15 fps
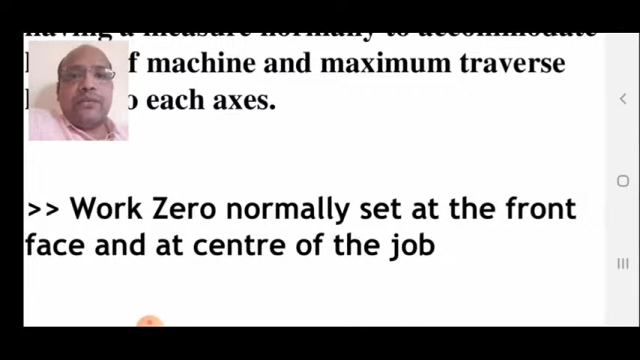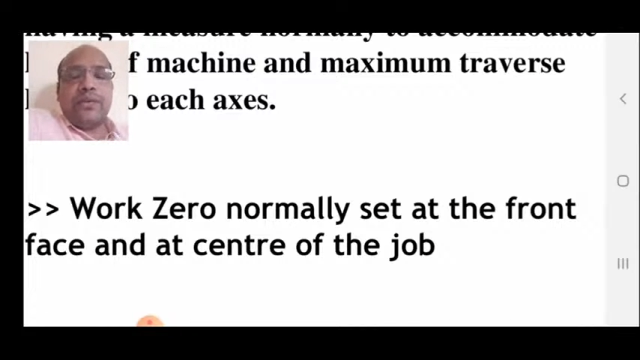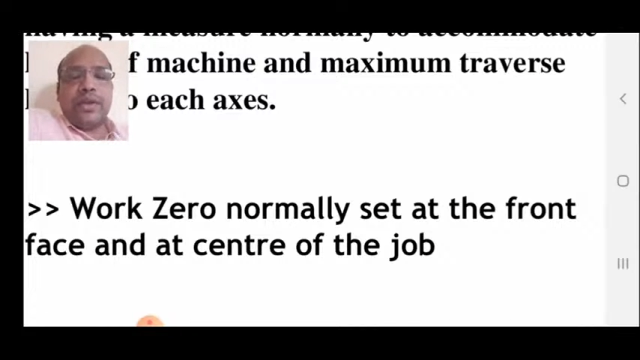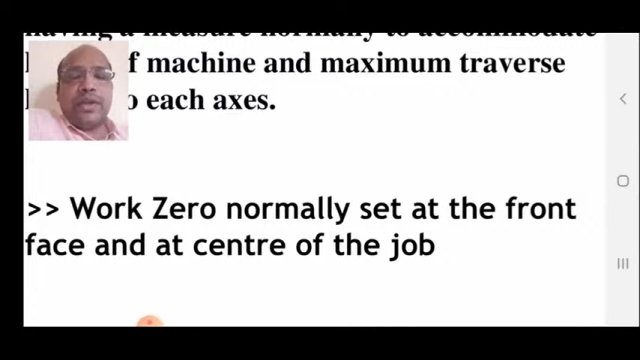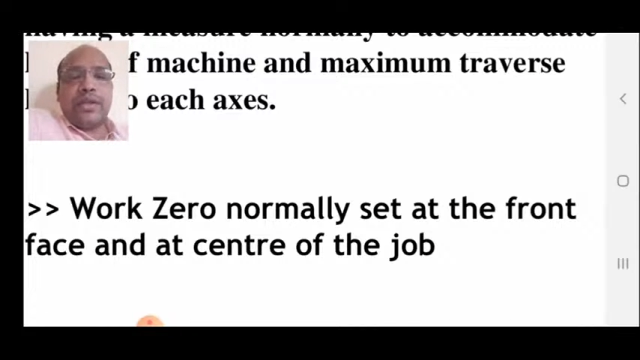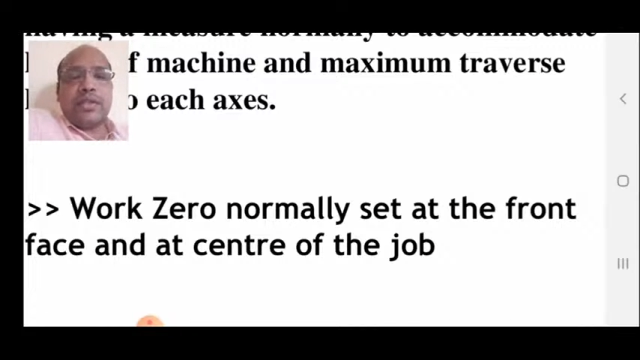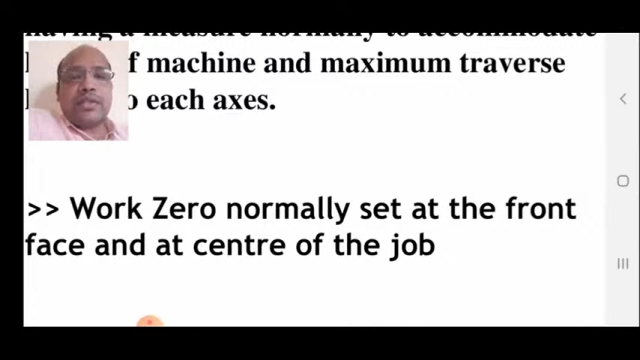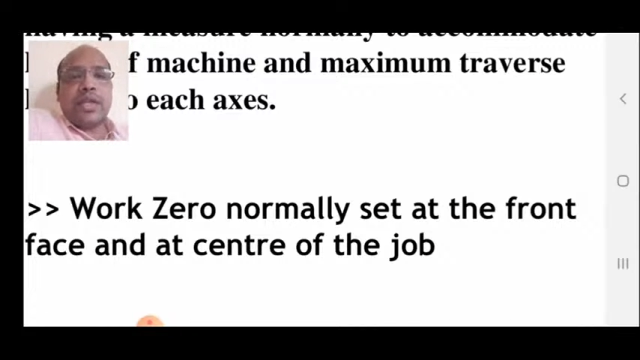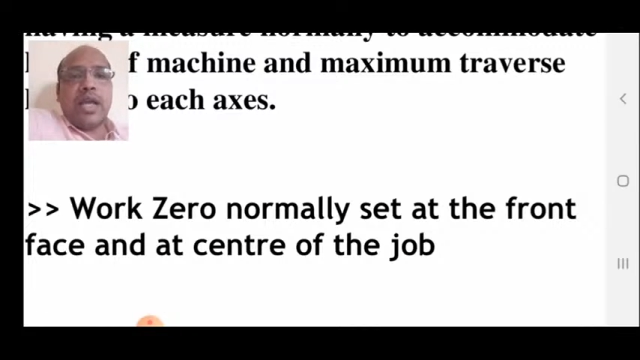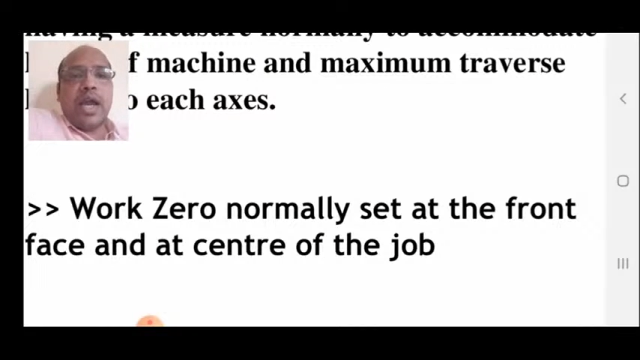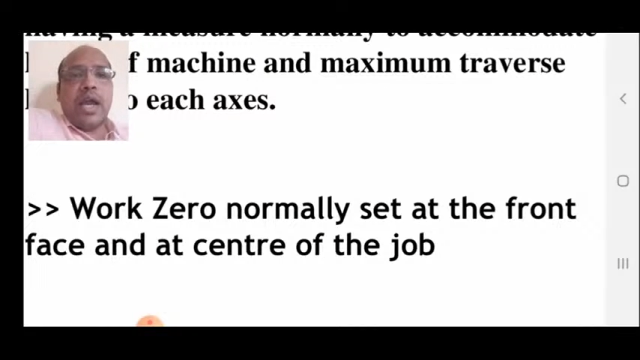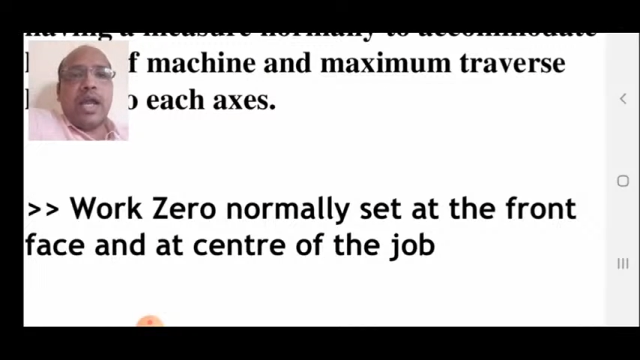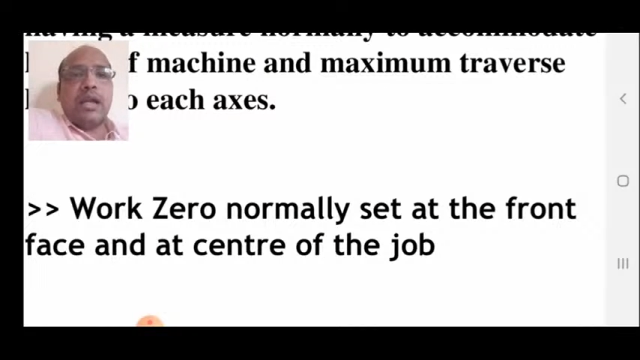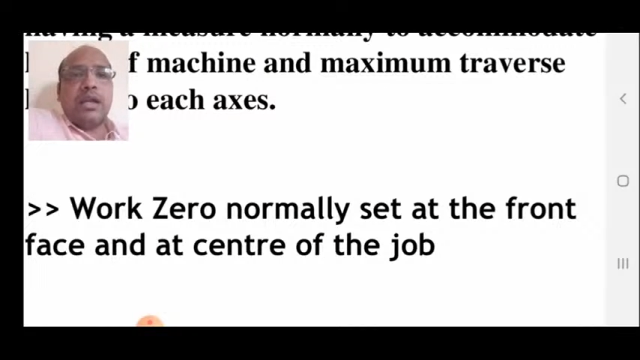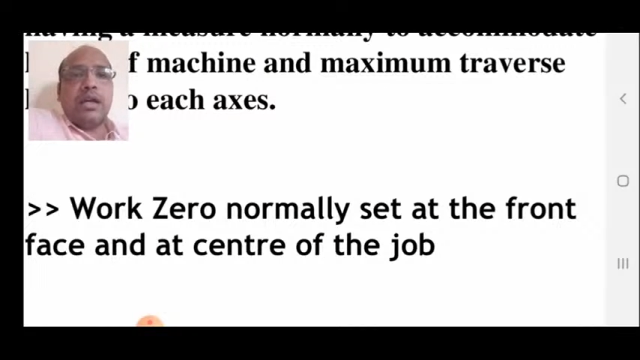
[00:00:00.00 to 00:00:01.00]
face
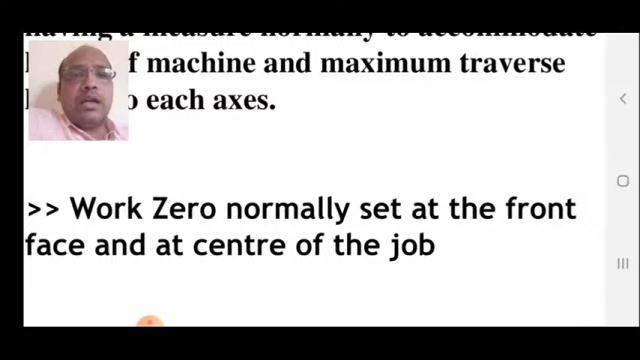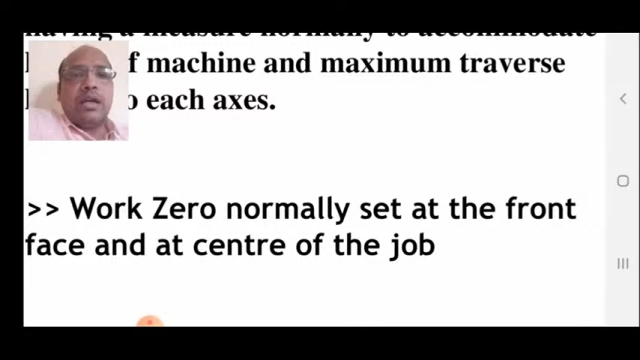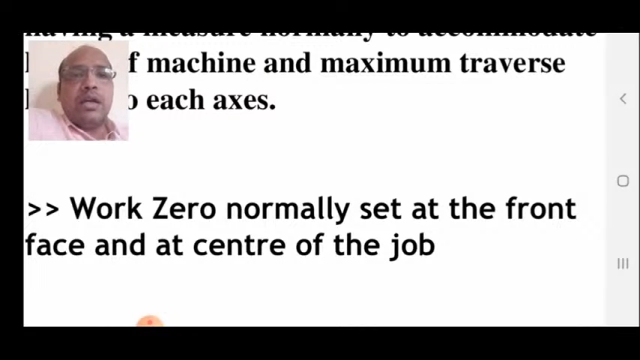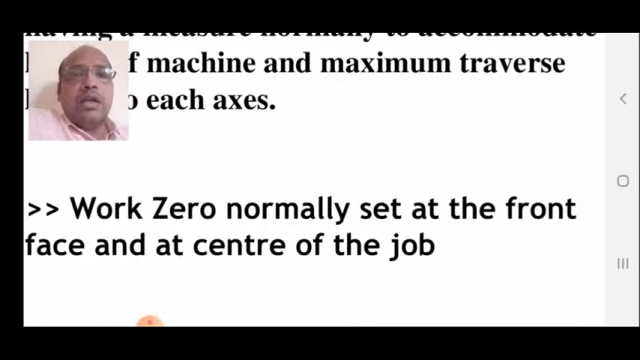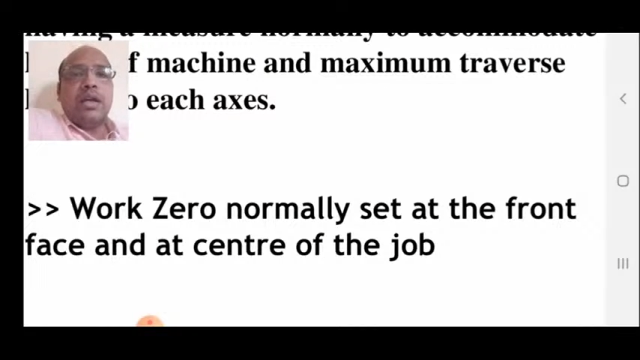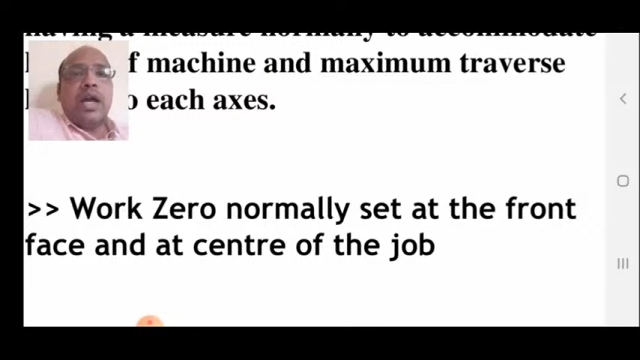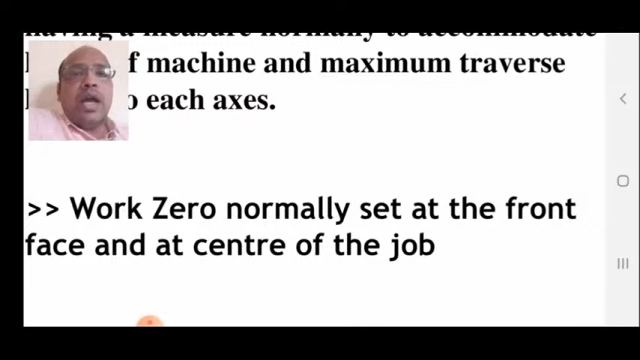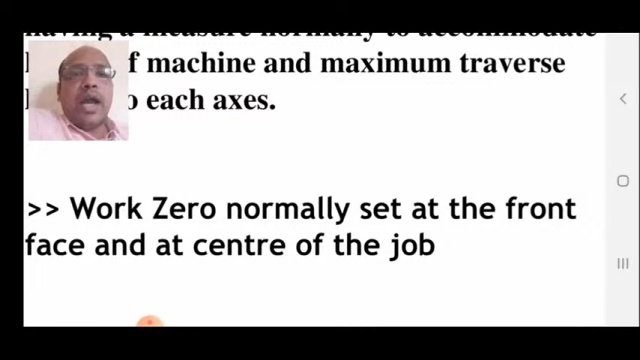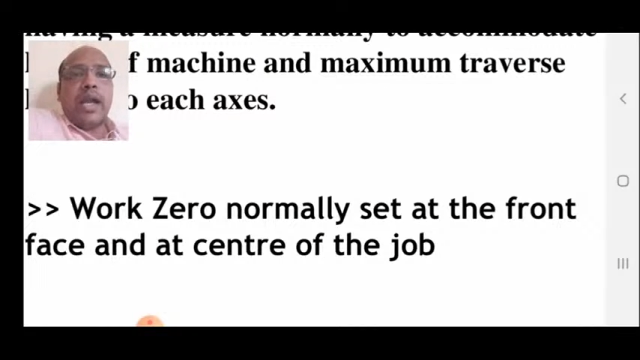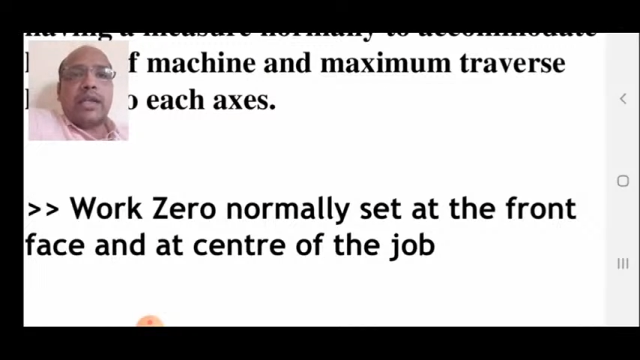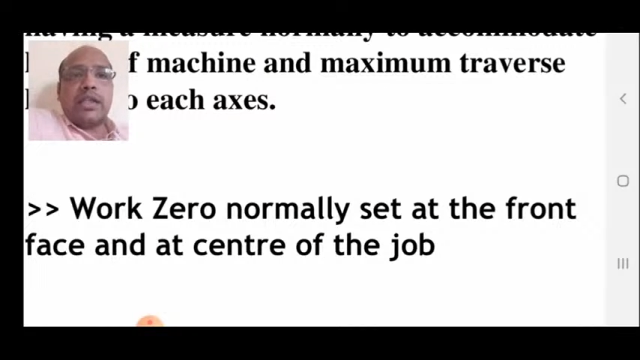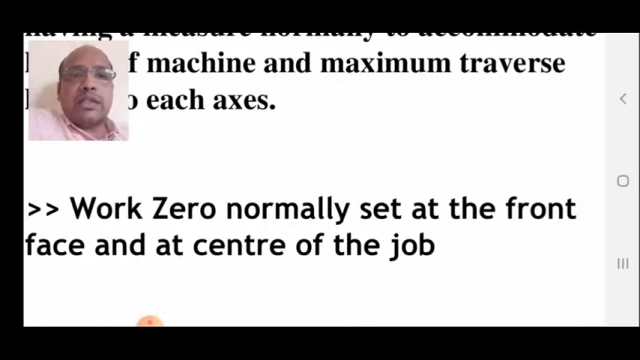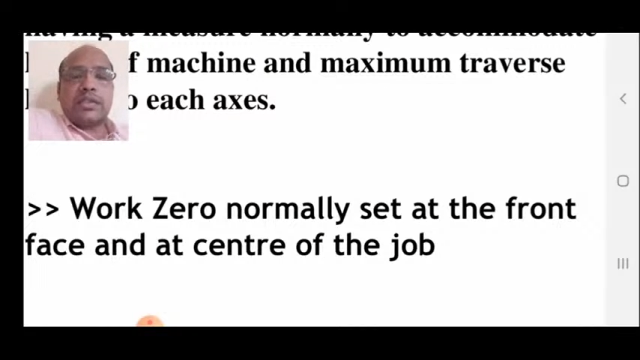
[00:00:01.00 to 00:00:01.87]
and at